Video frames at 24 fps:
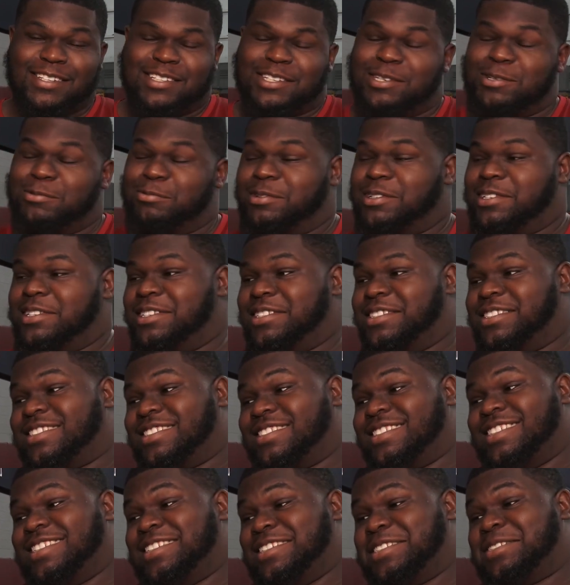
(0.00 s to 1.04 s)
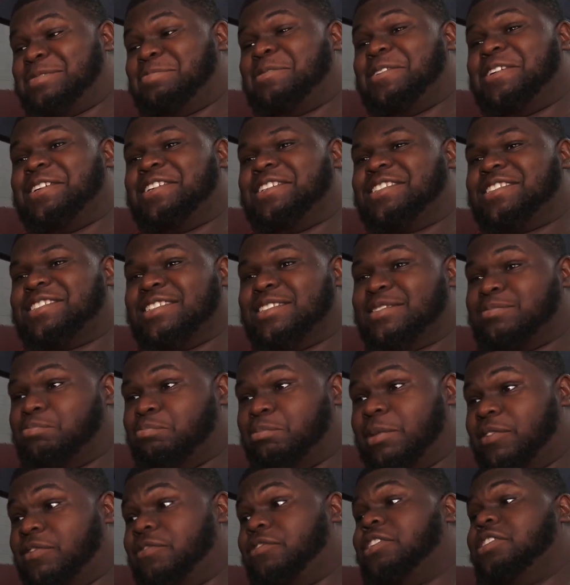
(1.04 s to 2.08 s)
It was an experience. It's
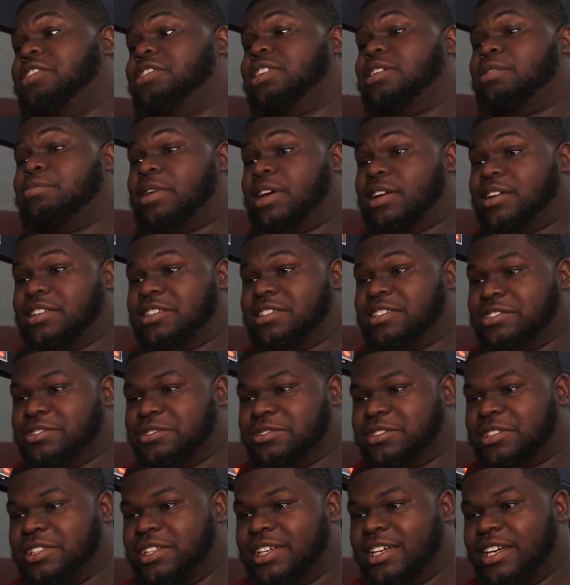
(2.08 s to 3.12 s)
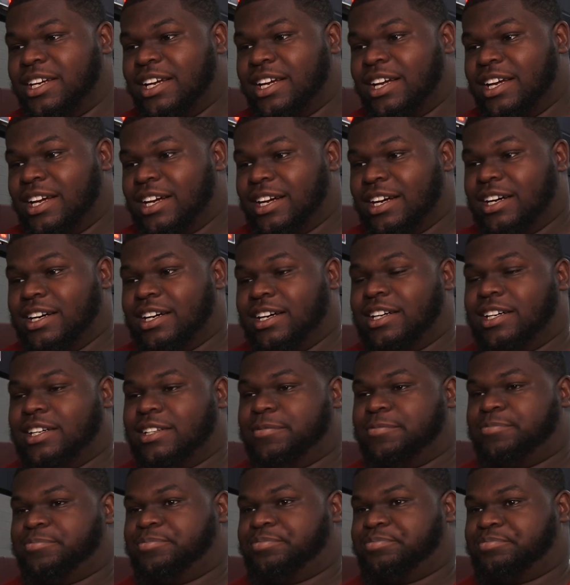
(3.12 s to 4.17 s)
my first time out of country.
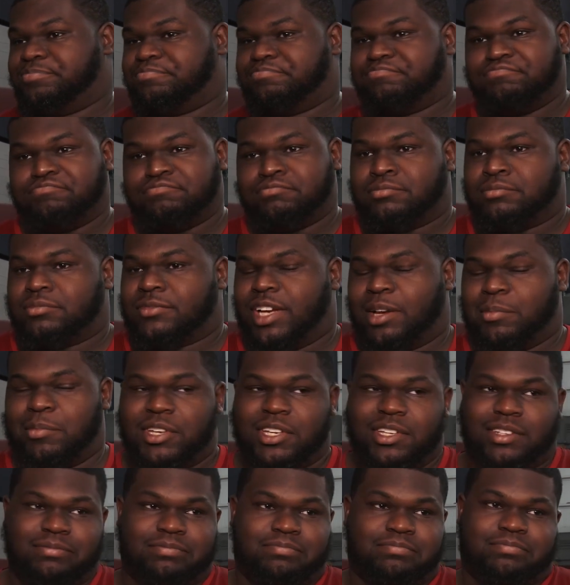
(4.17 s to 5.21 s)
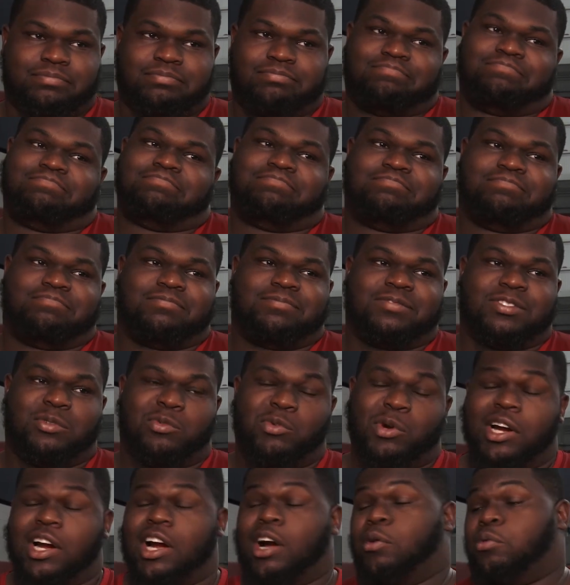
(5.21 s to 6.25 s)
Where I
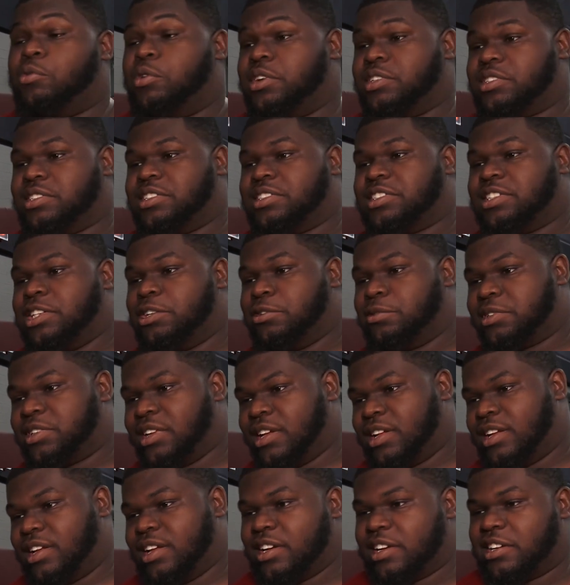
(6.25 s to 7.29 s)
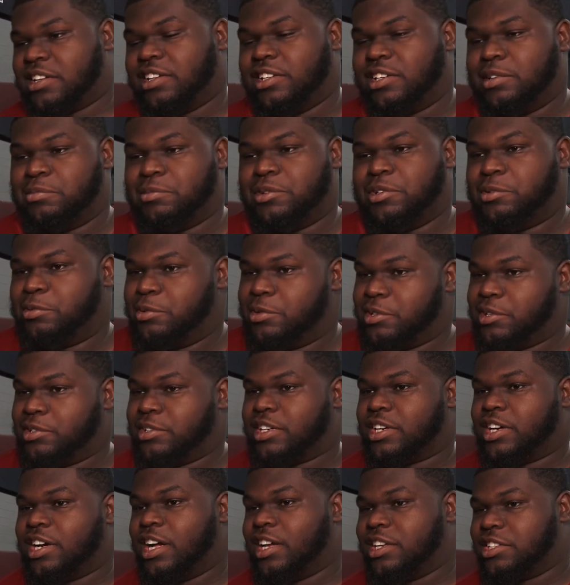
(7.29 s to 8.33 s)
was, the city was kind of like Columbia. We were on
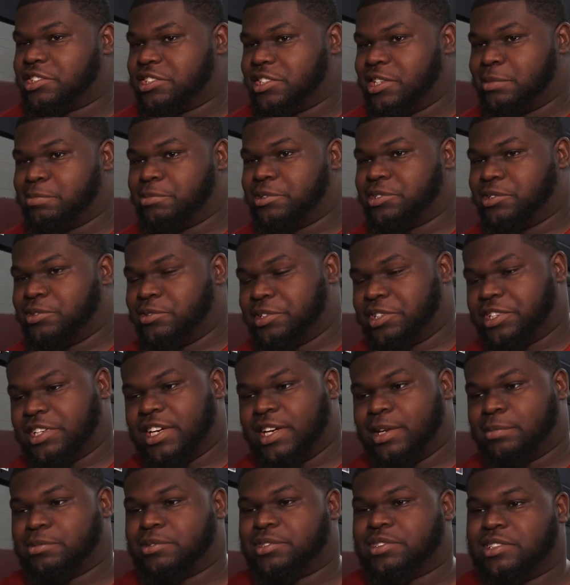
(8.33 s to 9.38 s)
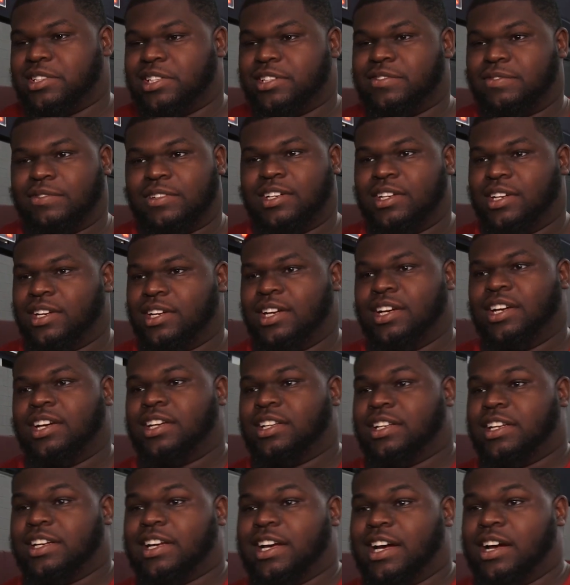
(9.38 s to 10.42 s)
the college campus doing camp and stuff.
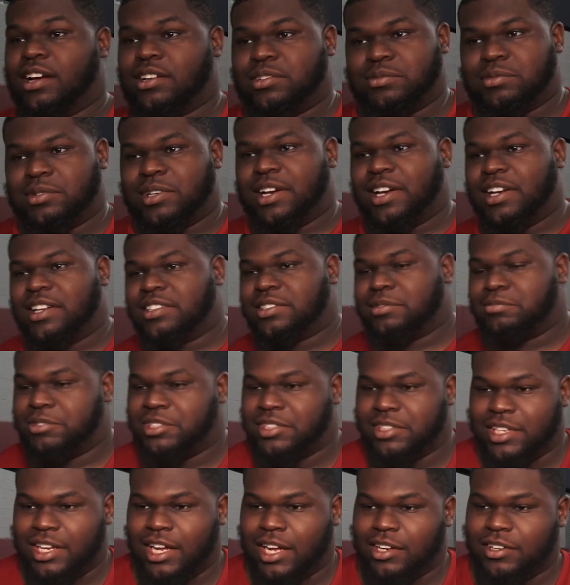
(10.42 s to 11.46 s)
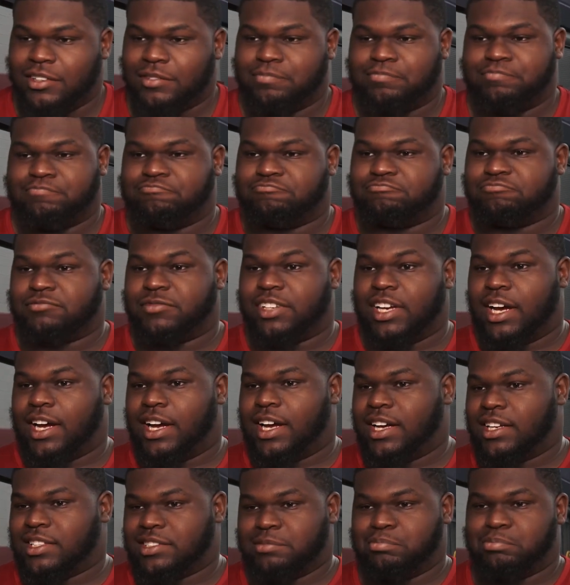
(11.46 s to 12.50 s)
The guys were nice. I mean, a lot of
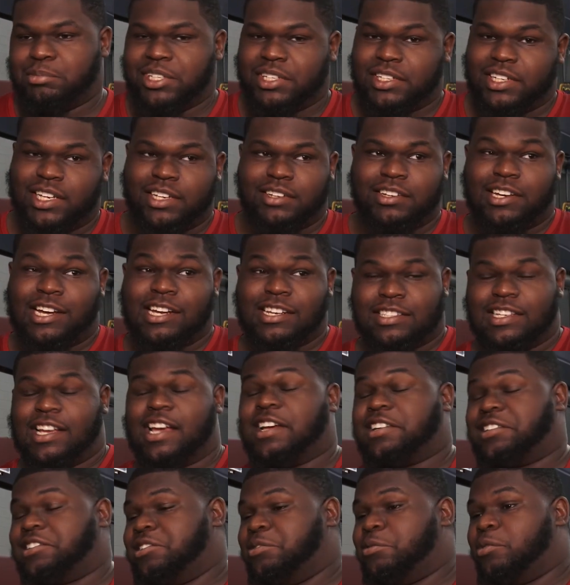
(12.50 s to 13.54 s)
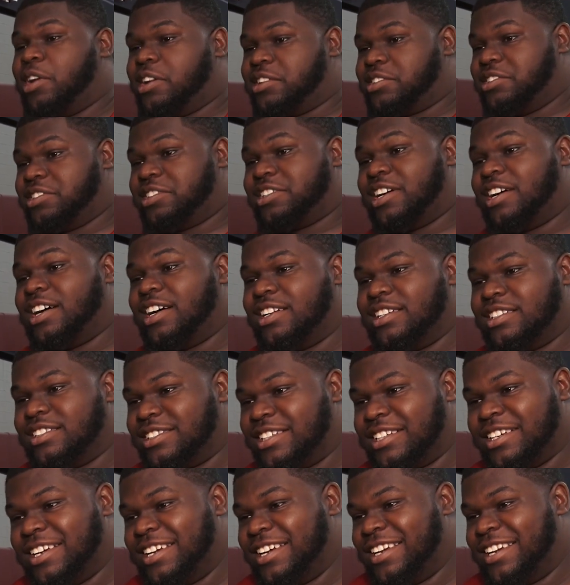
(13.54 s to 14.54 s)
guys and big-name guys I actually watched in college.